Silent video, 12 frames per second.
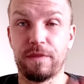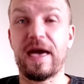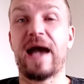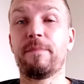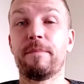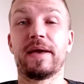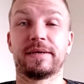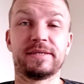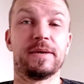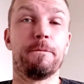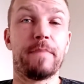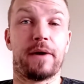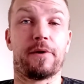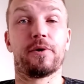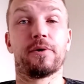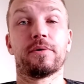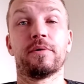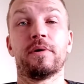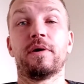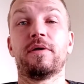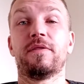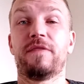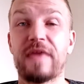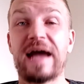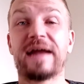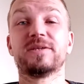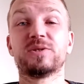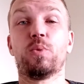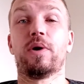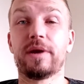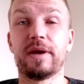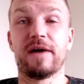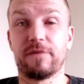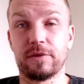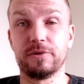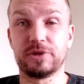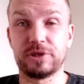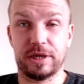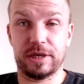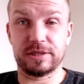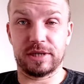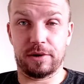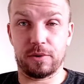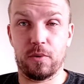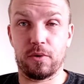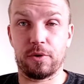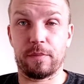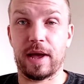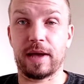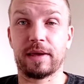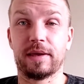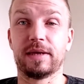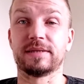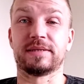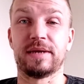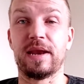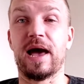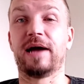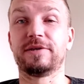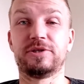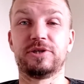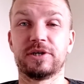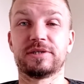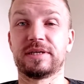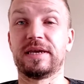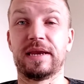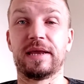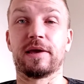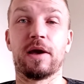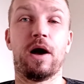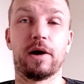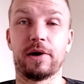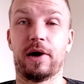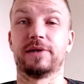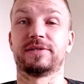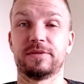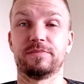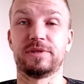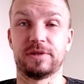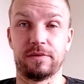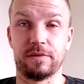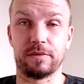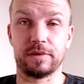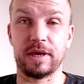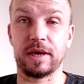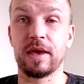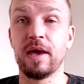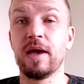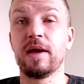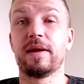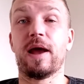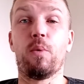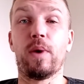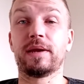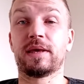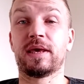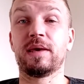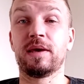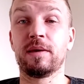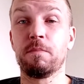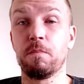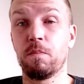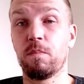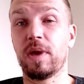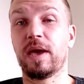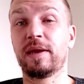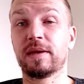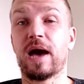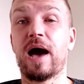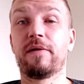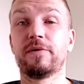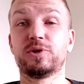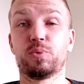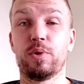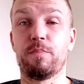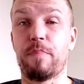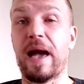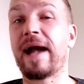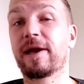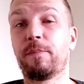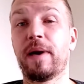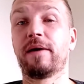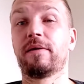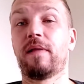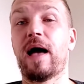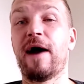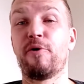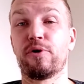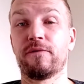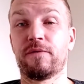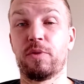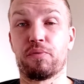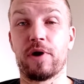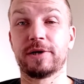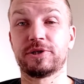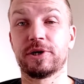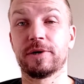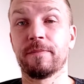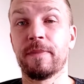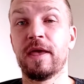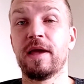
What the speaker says: that makes him better. That is what an evolution is on a quarterback. It's not just getting accustomed to the league. Now, when he in college would backpedal out of the pressure,